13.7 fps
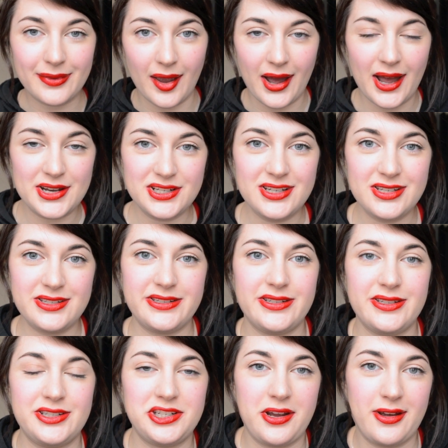I just
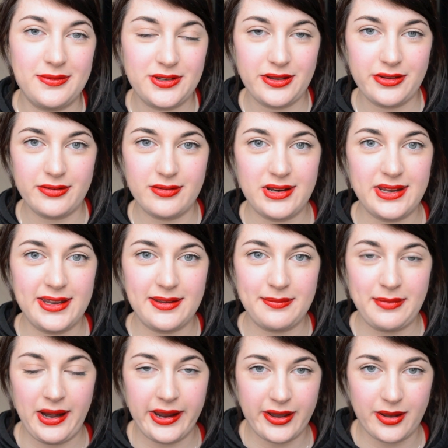shoved 3
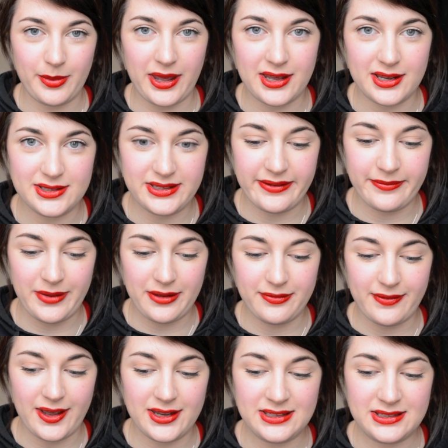mini cupcakes in my
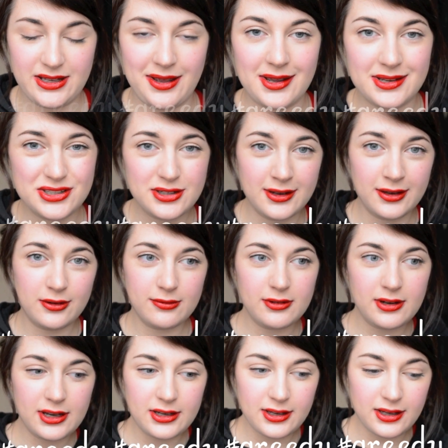face. Hashtag
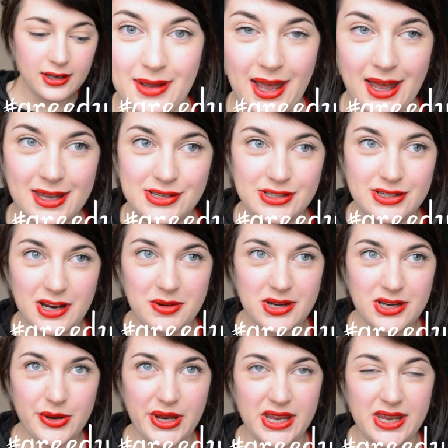greedy. And you know when
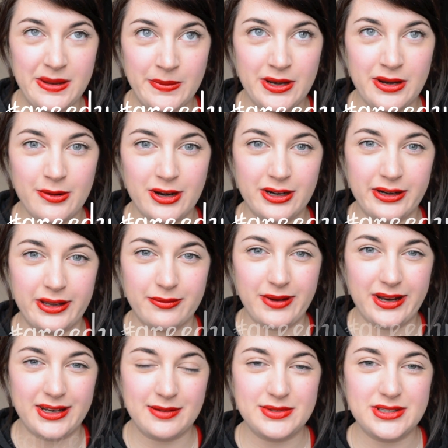you eat when you're wearing like
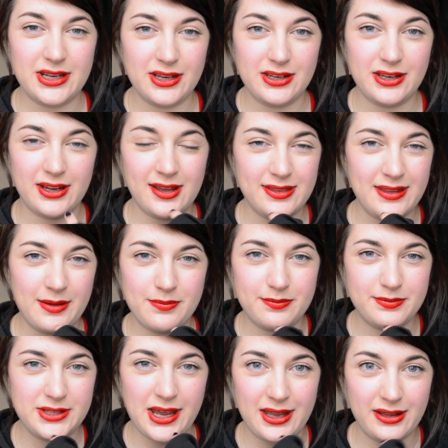red lipstick and you get that
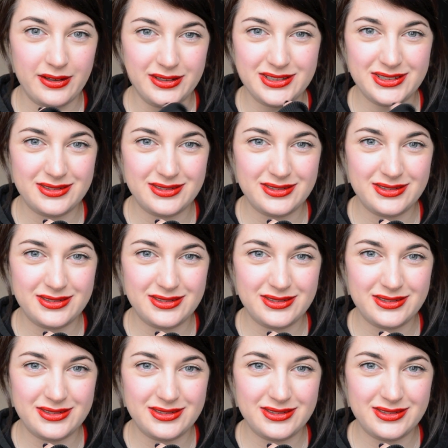tail